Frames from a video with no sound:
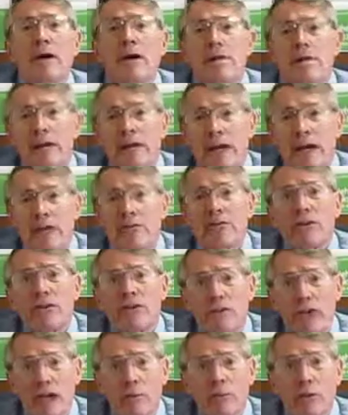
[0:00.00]
The next
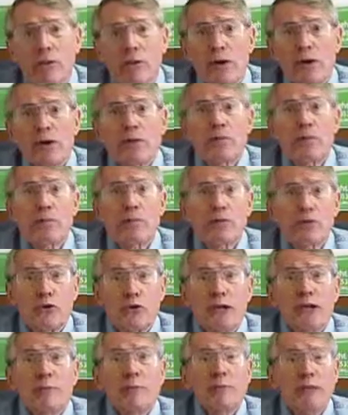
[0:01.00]
example is for
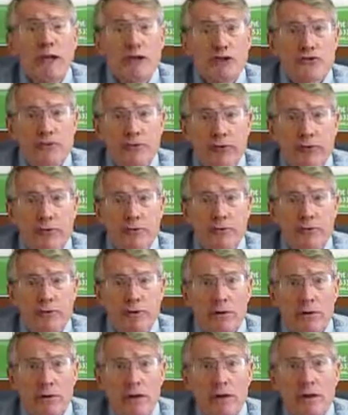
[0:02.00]
pruning peach trees.
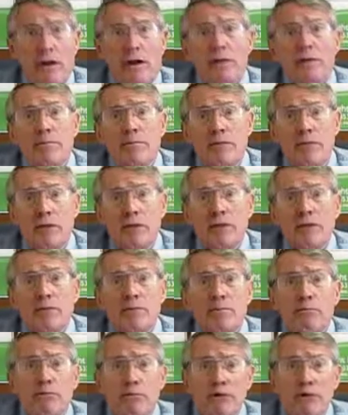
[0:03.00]
The pruning
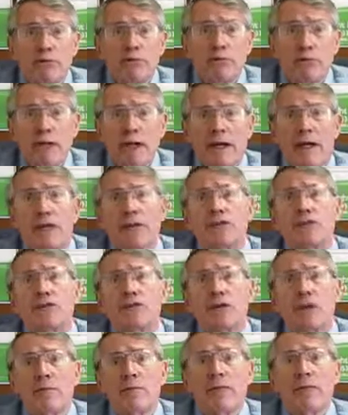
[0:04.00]
piece rate is
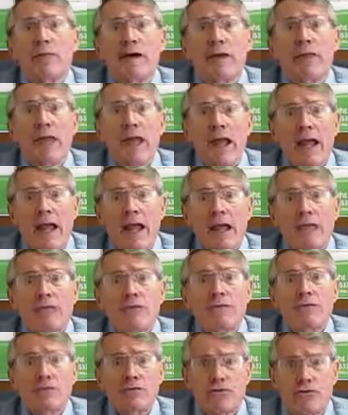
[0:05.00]
determined by the age
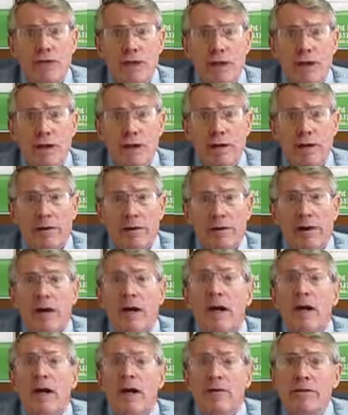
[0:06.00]
of the tree.
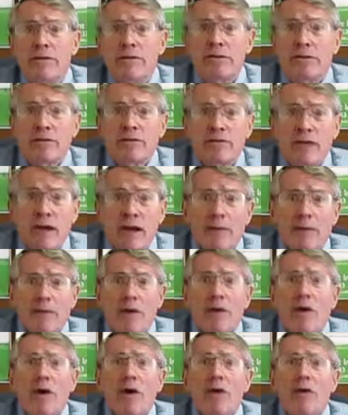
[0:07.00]
In this
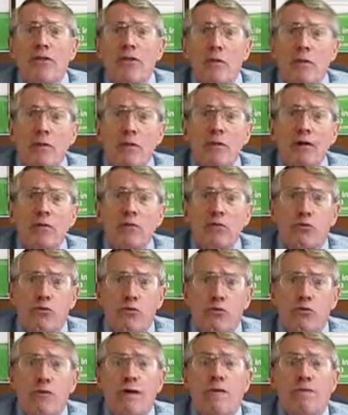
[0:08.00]
example, the worker
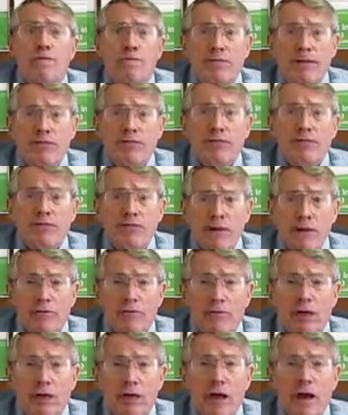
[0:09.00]
pruned
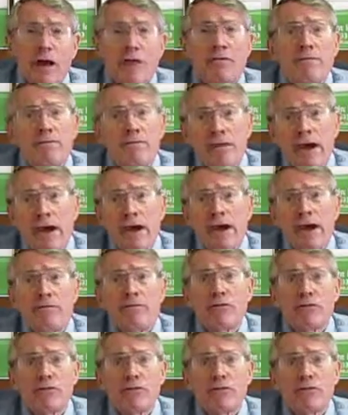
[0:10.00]
57 5 to